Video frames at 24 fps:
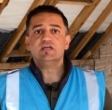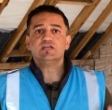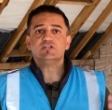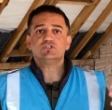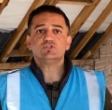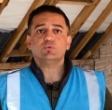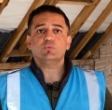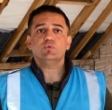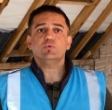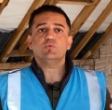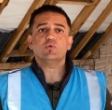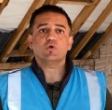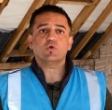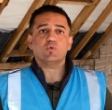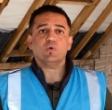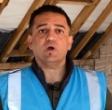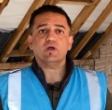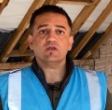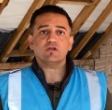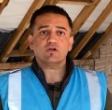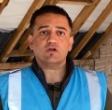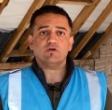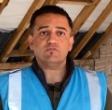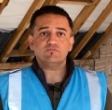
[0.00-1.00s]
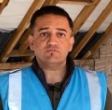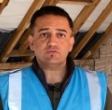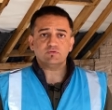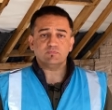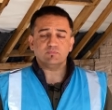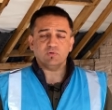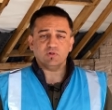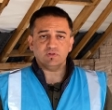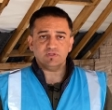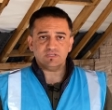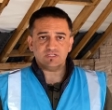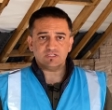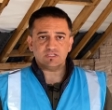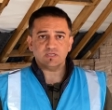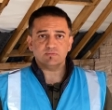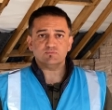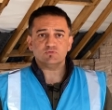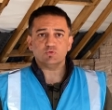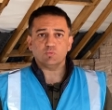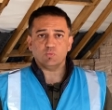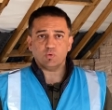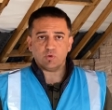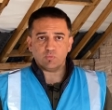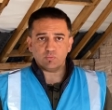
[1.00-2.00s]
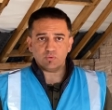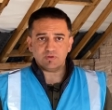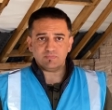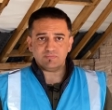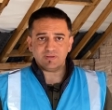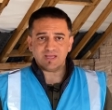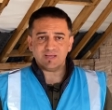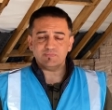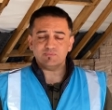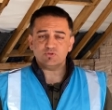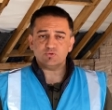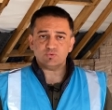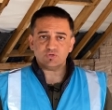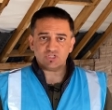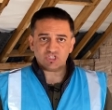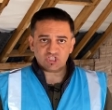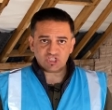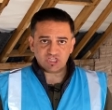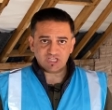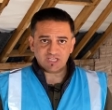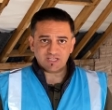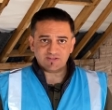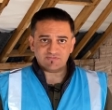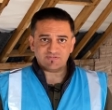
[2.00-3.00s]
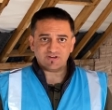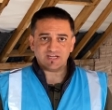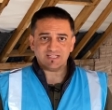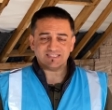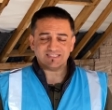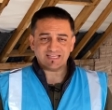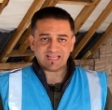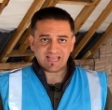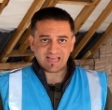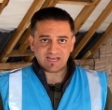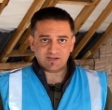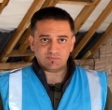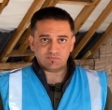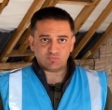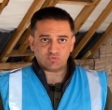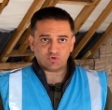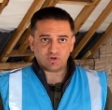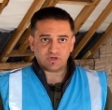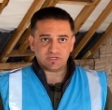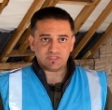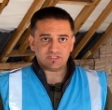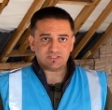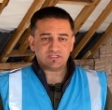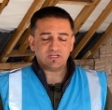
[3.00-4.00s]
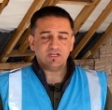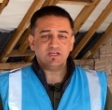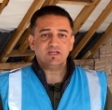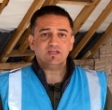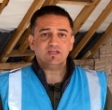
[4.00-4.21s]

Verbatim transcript: so we were quite comfortable in terms of what we'd be able to achieve as an end price.